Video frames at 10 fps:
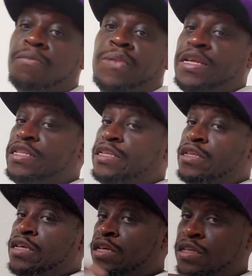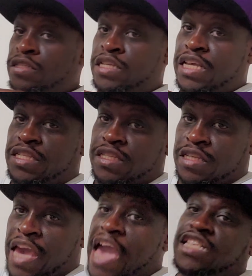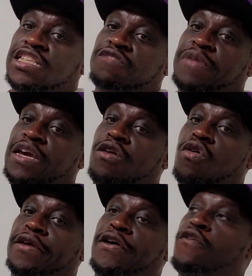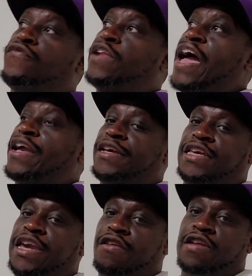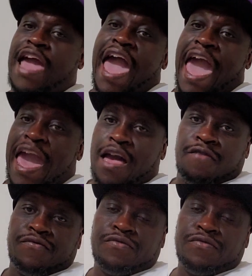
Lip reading: But this case has been going on for like a year and a half.